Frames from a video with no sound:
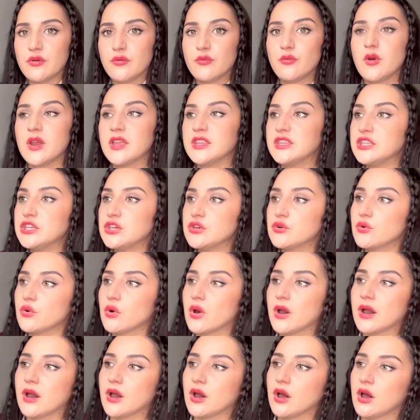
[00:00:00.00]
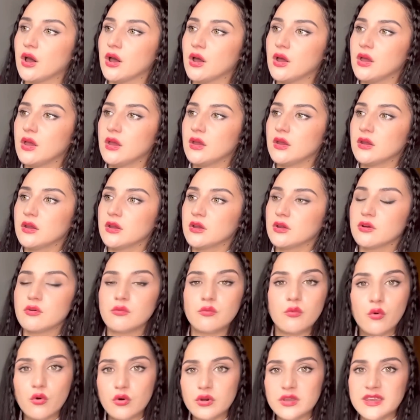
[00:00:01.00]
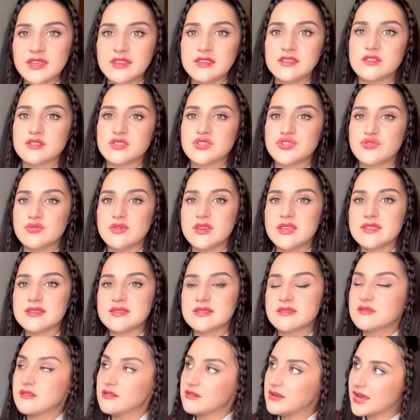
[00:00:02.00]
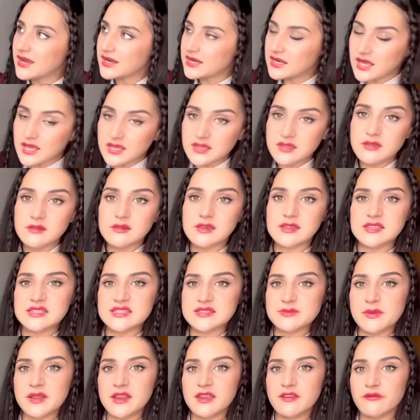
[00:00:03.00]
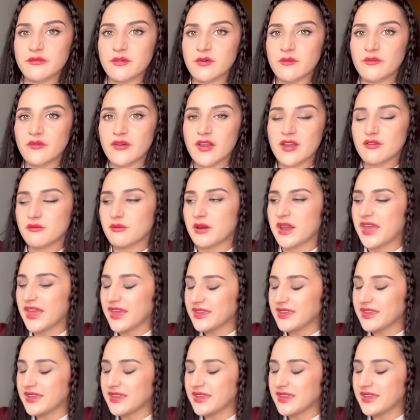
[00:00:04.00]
When you are walking the streets, the lilac, you can smell it from far away.